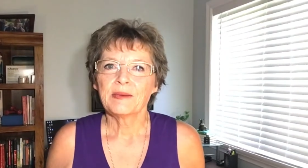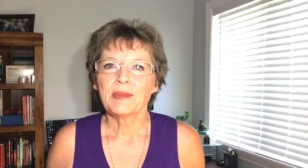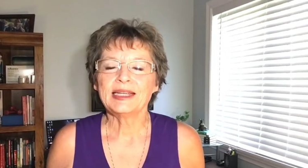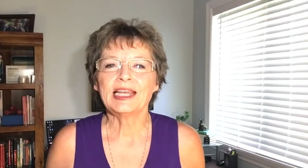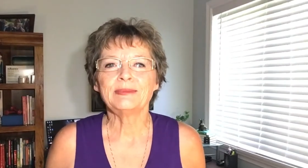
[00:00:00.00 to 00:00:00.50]

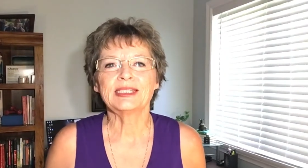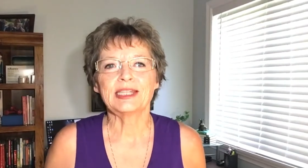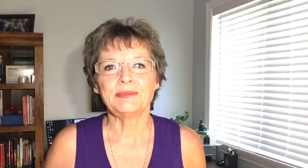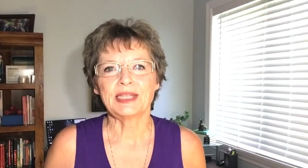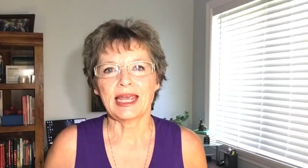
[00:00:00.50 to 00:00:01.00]
My name is
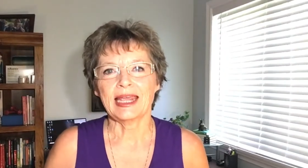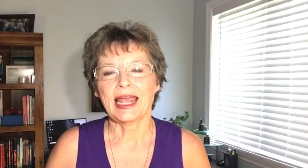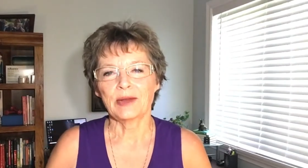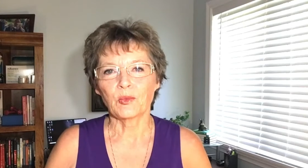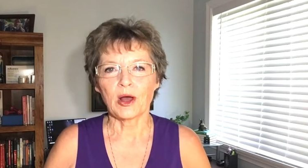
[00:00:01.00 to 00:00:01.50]
Deb Day
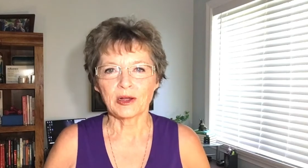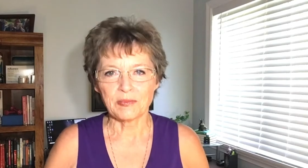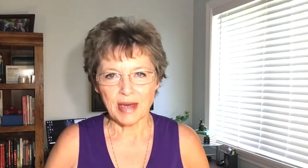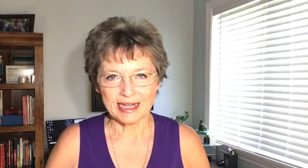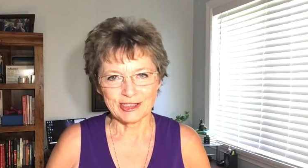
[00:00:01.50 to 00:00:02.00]
and welcome
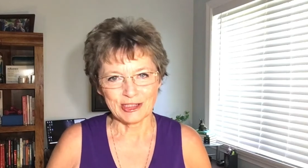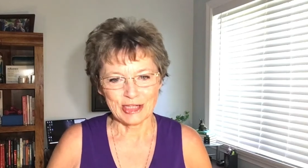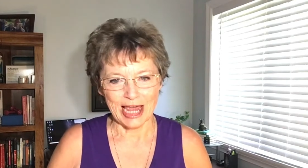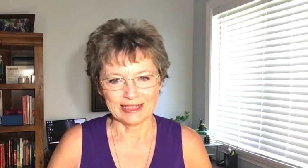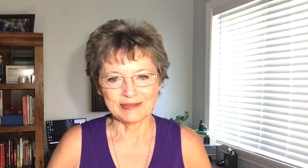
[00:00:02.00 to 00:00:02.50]
back to the
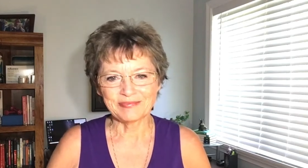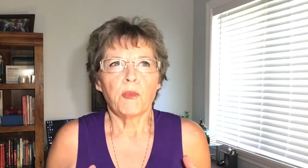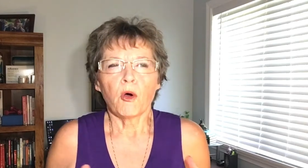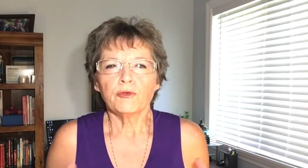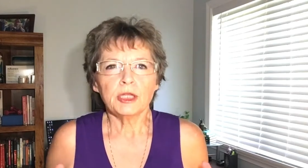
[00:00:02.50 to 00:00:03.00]
channel.
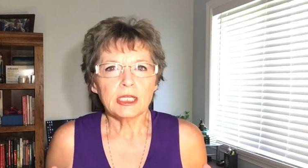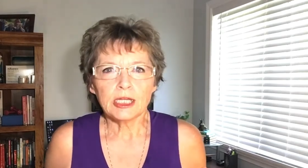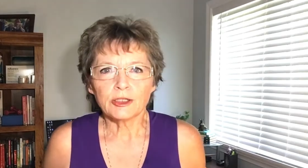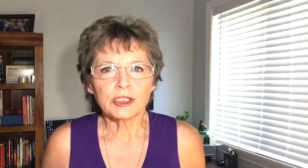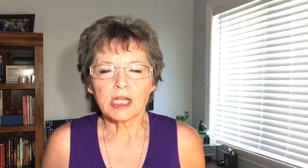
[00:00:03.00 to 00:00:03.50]
Over the
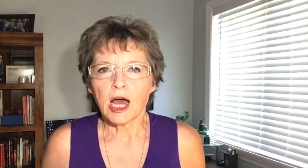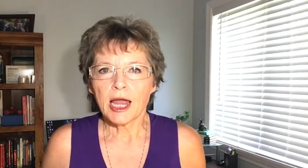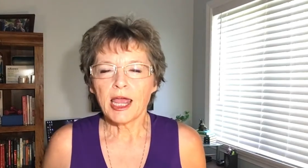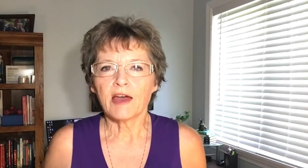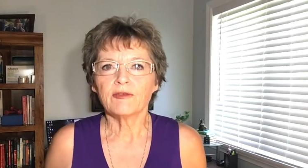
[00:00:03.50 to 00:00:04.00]
years I
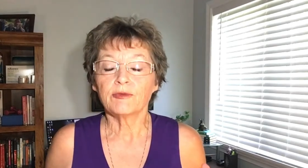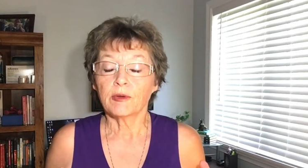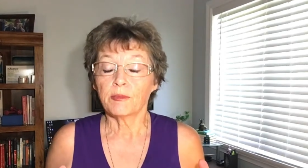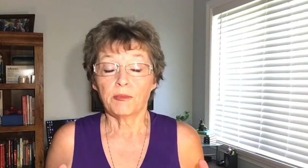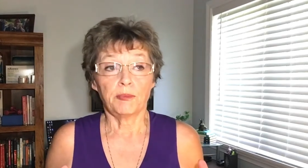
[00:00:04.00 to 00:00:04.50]
have
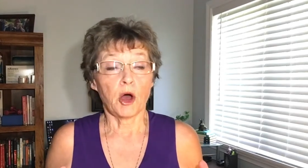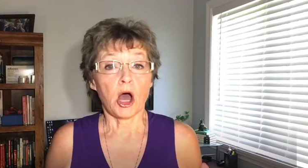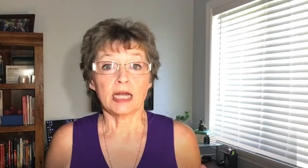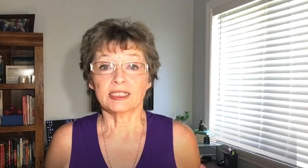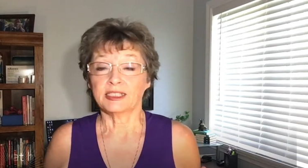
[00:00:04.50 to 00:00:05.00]

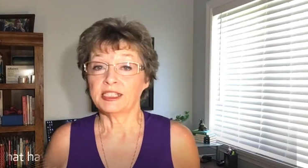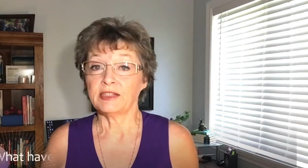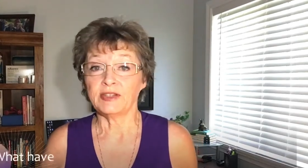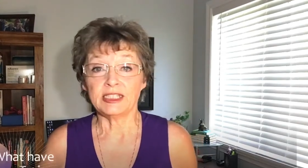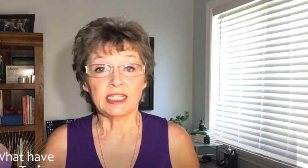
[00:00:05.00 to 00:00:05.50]
bought
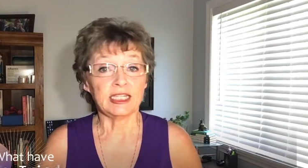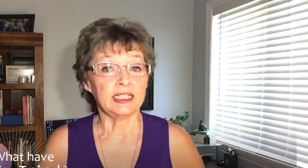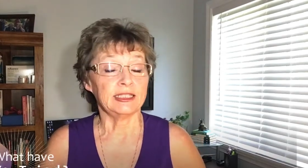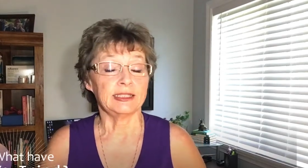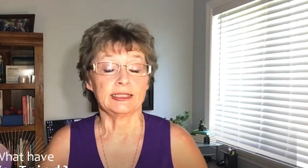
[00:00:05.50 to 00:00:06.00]

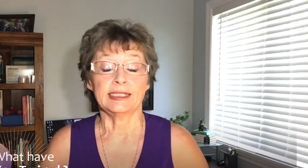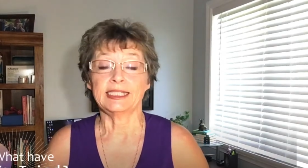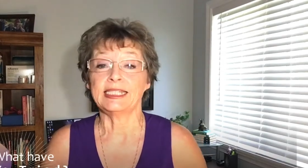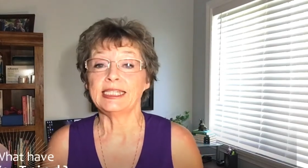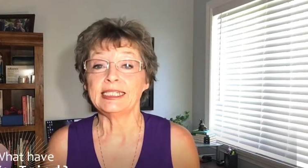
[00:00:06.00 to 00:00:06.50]
DVDs and
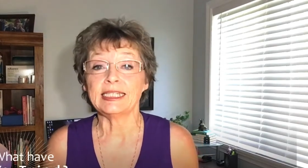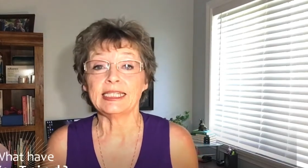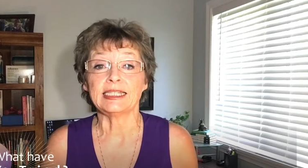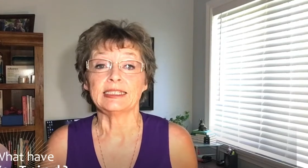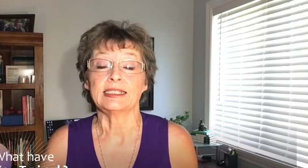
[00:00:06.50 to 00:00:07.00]

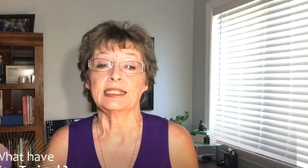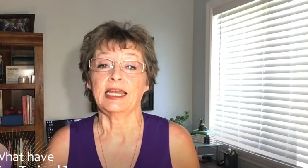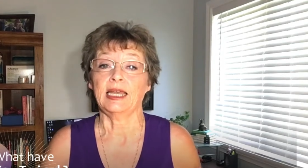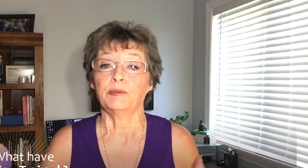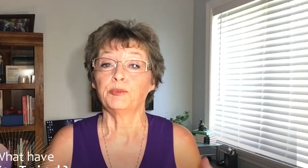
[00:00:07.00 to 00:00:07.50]
CDs
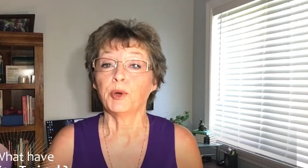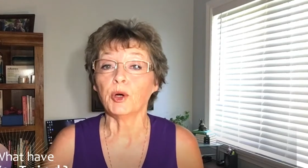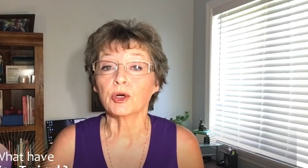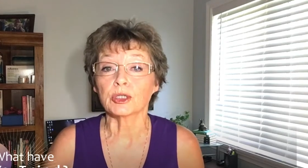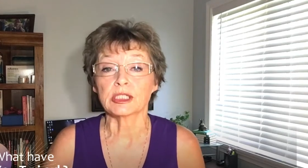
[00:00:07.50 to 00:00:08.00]
and
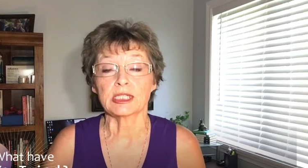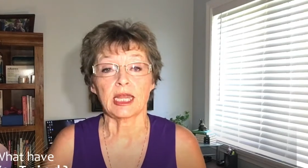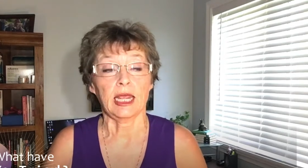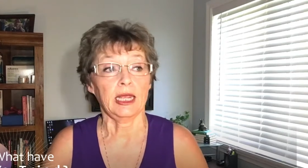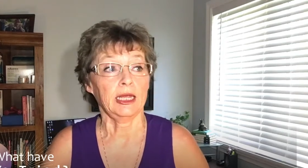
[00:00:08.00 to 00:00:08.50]
books
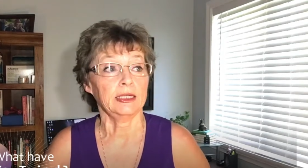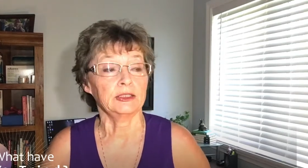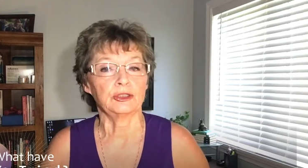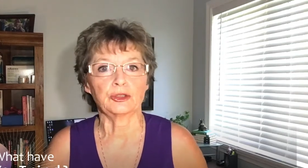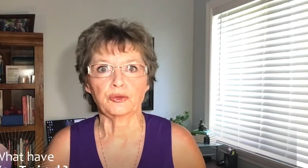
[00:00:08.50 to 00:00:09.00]
and
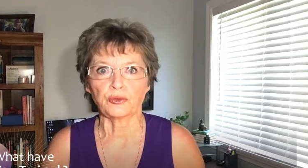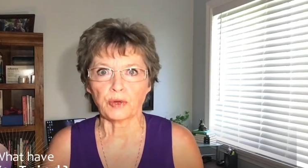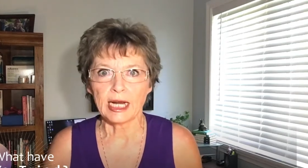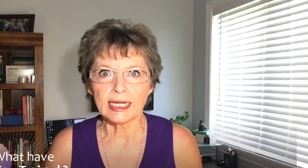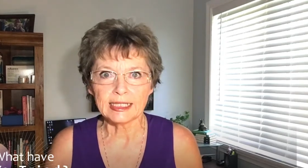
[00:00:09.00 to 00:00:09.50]

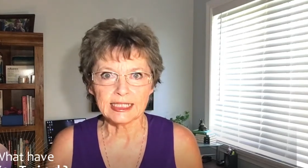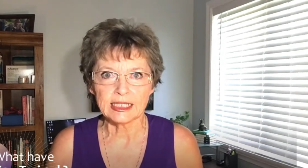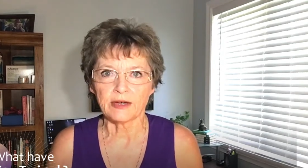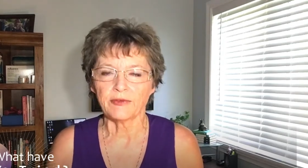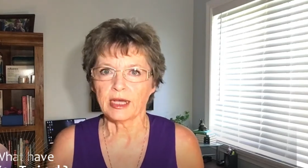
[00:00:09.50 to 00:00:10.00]
training
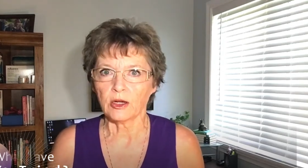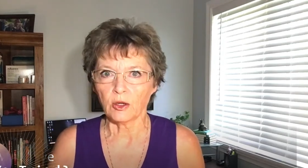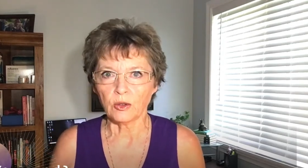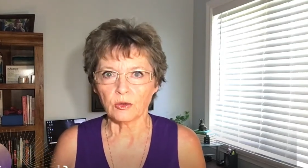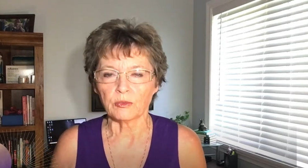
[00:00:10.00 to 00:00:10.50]
stuff at
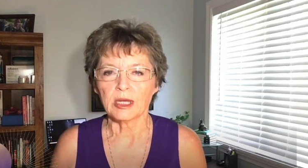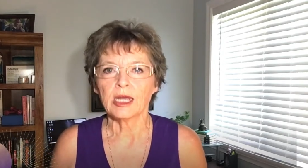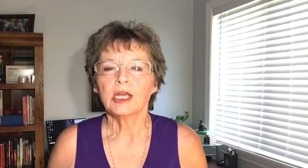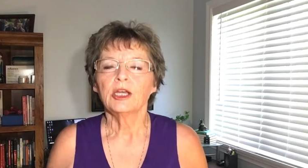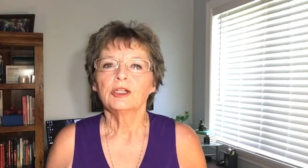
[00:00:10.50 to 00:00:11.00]
home,
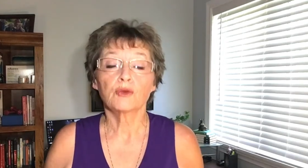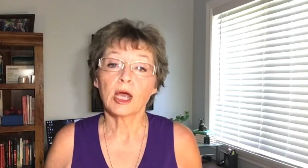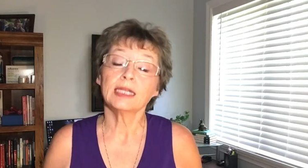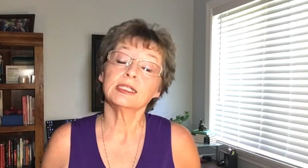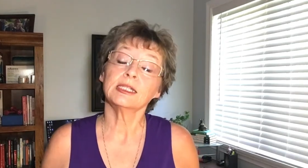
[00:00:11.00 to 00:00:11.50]

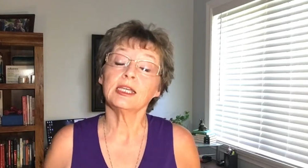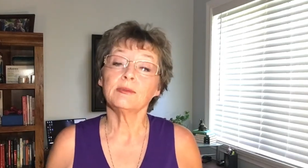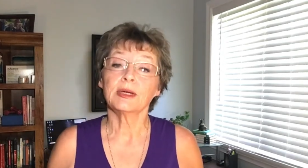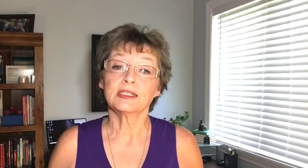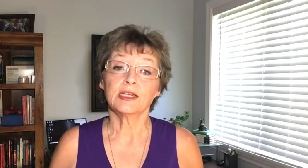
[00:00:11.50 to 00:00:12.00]
trying to
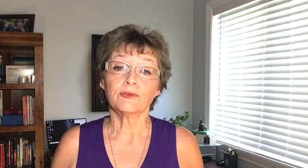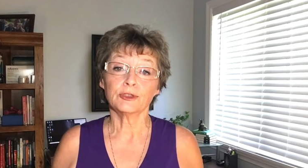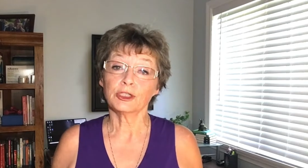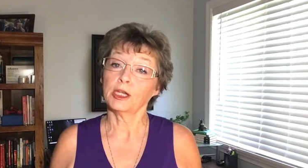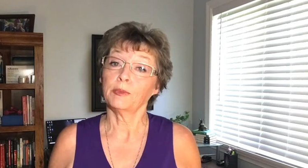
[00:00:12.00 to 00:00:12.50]
keep myself
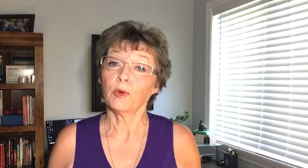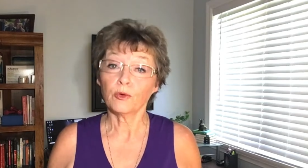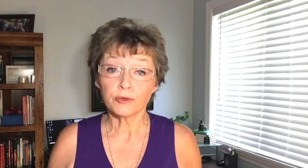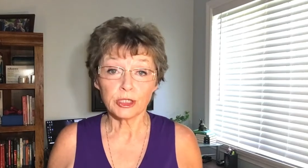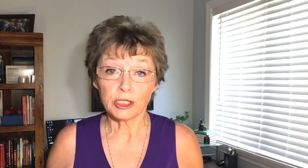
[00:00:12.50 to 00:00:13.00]
in shape
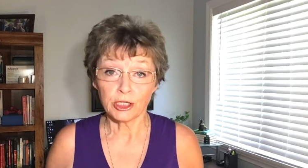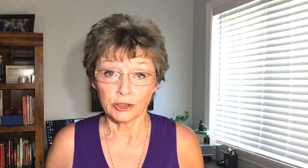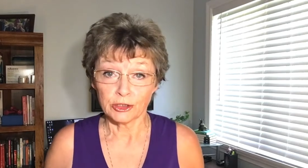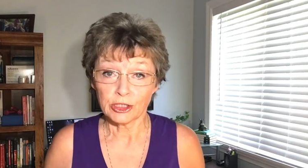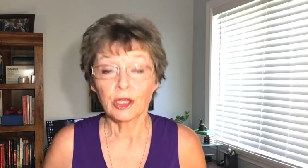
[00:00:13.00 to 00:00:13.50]
over the
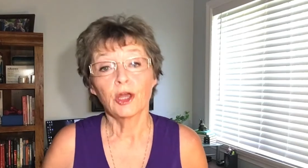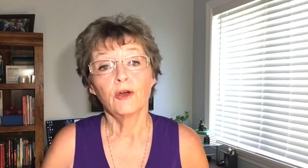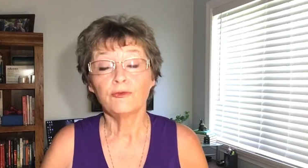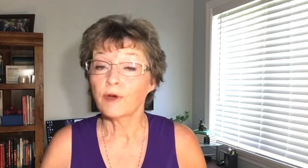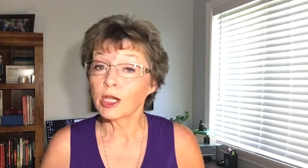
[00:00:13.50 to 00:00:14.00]
years,
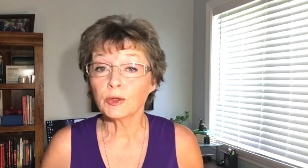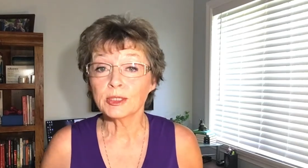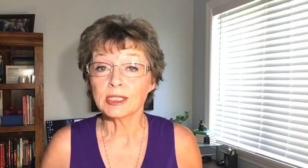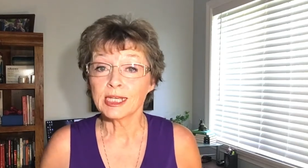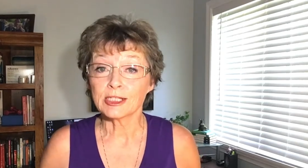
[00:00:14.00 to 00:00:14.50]

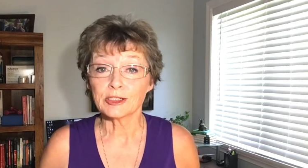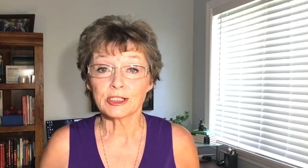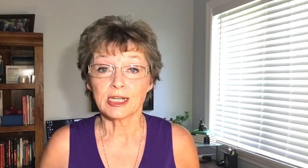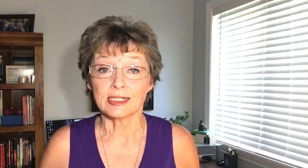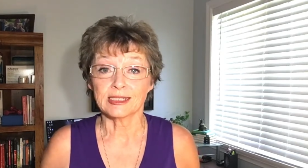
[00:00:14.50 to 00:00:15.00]
following the
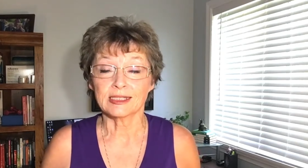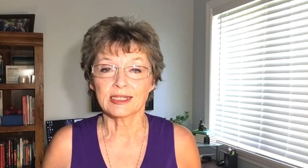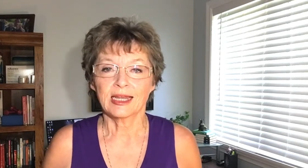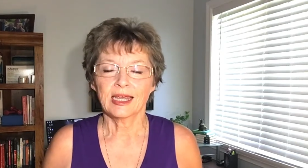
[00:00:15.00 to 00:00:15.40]
exercises.